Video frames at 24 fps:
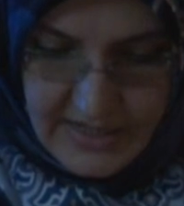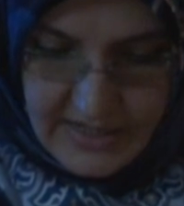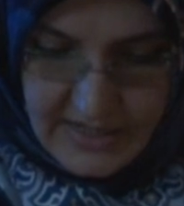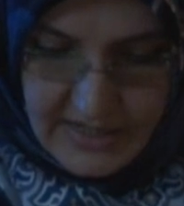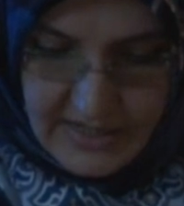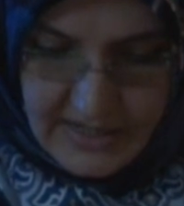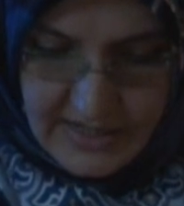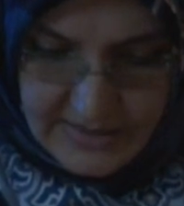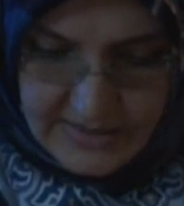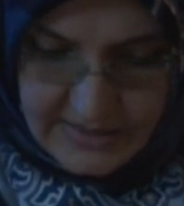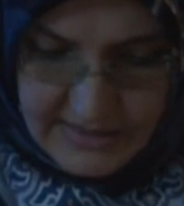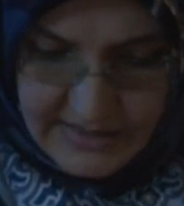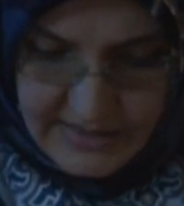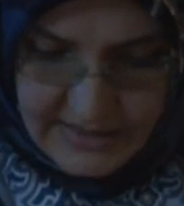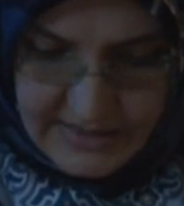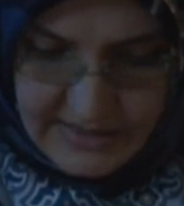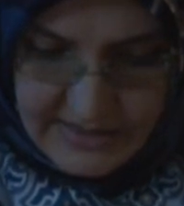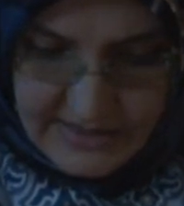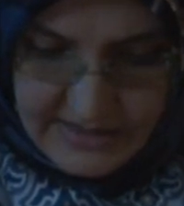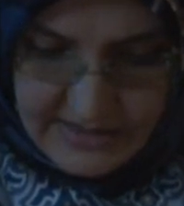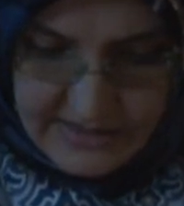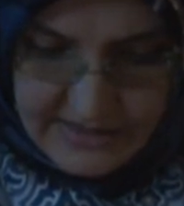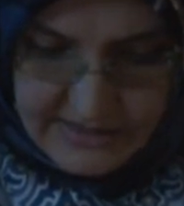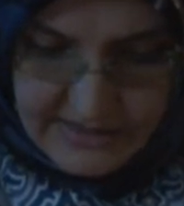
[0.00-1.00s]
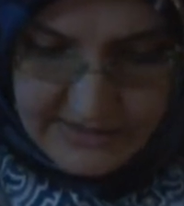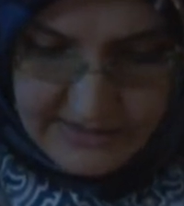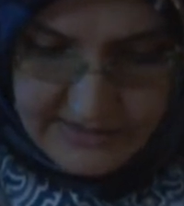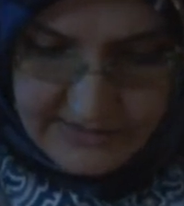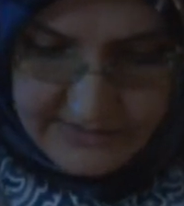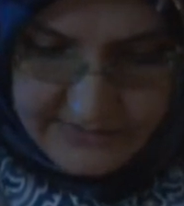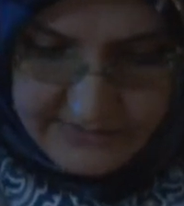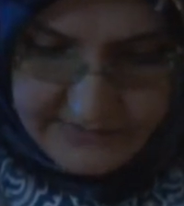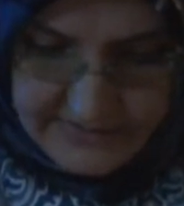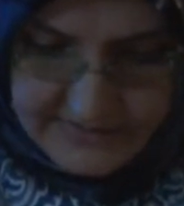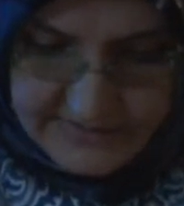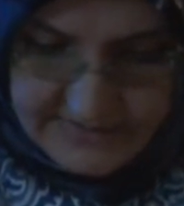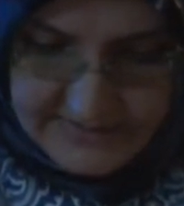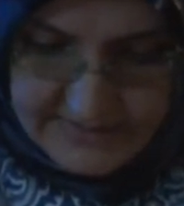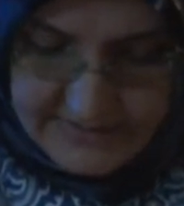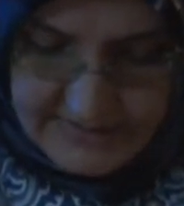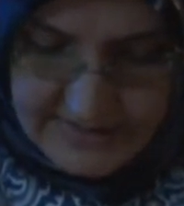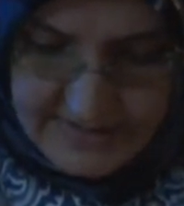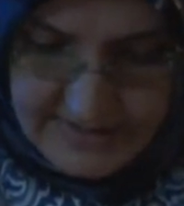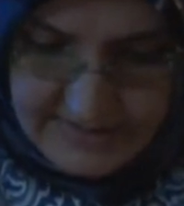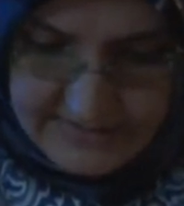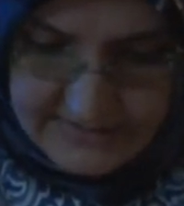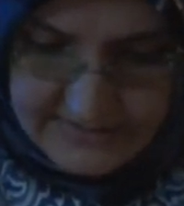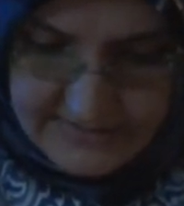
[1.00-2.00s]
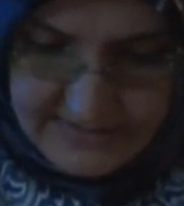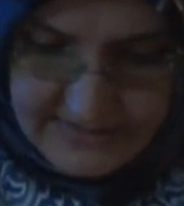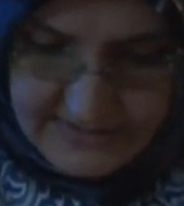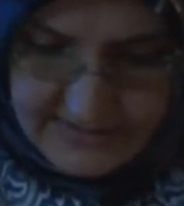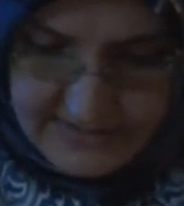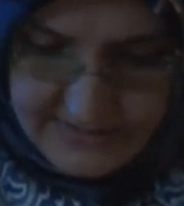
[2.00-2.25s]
And here we say that,